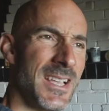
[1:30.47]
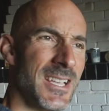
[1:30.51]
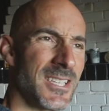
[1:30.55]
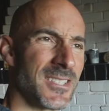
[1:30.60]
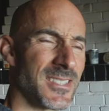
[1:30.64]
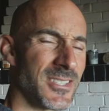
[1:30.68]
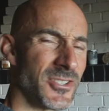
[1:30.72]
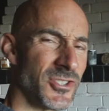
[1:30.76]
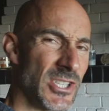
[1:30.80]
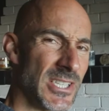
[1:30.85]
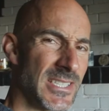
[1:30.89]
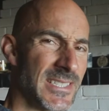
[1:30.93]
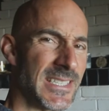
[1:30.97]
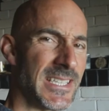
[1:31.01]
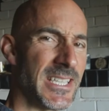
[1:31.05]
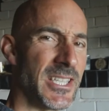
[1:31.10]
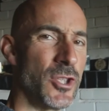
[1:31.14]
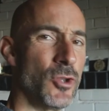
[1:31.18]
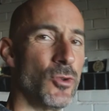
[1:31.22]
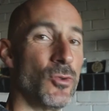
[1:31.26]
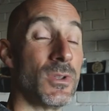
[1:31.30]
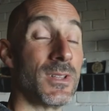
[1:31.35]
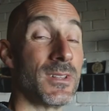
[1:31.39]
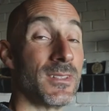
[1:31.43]
suggests that
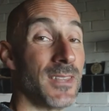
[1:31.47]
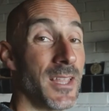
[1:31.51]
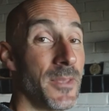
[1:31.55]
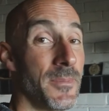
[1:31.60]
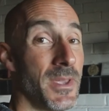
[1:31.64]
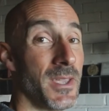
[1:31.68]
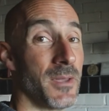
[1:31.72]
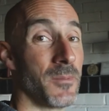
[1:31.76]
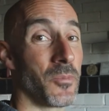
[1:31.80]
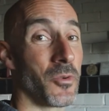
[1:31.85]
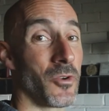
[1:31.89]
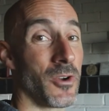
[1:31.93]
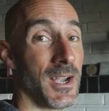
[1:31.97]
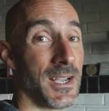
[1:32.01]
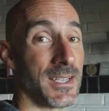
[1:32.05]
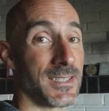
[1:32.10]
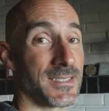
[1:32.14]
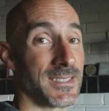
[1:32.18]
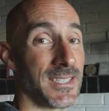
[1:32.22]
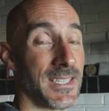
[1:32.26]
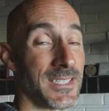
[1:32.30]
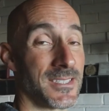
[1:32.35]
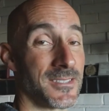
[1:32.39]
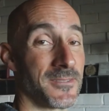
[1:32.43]
you limit
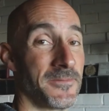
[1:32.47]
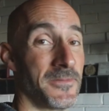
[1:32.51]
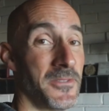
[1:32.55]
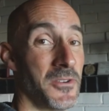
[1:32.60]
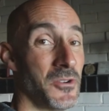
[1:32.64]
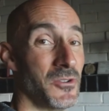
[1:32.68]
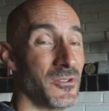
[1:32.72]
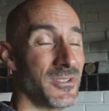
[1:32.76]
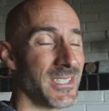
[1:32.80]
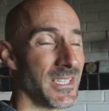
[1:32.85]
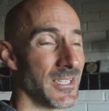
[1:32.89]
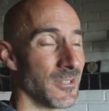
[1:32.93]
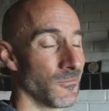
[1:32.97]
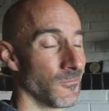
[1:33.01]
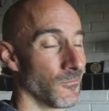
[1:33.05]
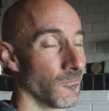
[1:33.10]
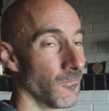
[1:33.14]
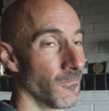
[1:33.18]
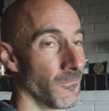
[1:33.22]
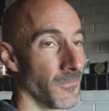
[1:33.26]
processed foods and